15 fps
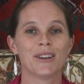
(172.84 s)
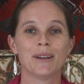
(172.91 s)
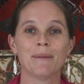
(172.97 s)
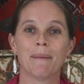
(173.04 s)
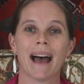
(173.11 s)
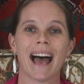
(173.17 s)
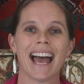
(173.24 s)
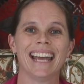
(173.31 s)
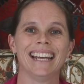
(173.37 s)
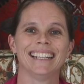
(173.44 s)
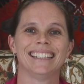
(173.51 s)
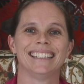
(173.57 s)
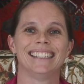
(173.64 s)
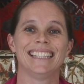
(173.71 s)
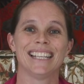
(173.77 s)
Goodbye.
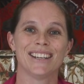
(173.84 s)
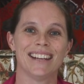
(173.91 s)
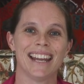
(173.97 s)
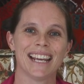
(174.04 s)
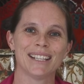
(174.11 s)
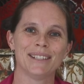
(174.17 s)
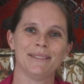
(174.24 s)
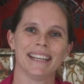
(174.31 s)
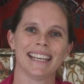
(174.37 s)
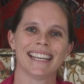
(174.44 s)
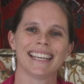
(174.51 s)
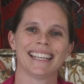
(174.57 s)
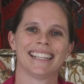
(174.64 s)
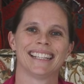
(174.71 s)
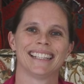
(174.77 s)
See you next
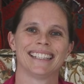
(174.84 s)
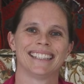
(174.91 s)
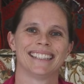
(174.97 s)
week.